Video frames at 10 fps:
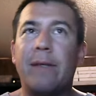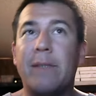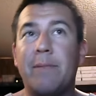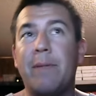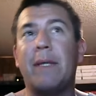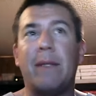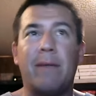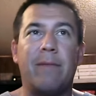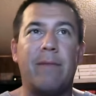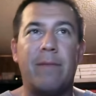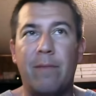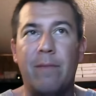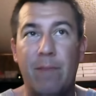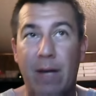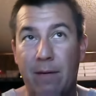Speaking of
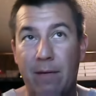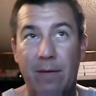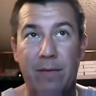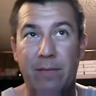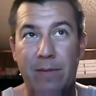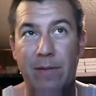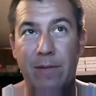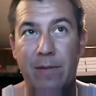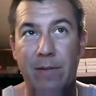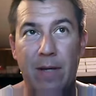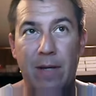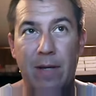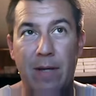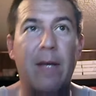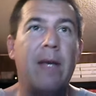macaroons,
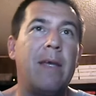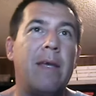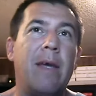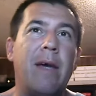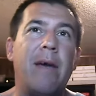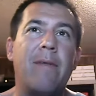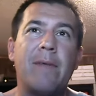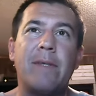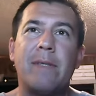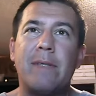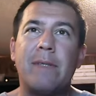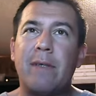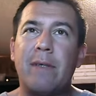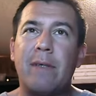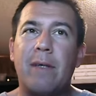yeah, this
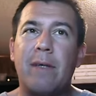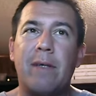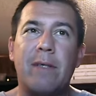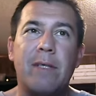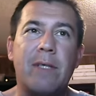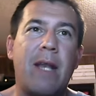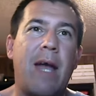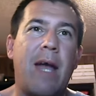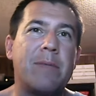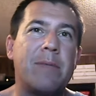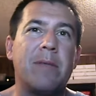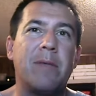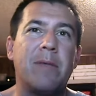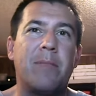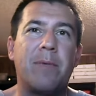just an
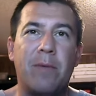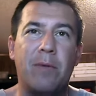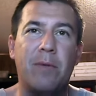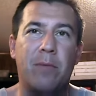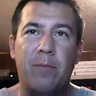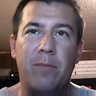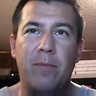absolute buffoon.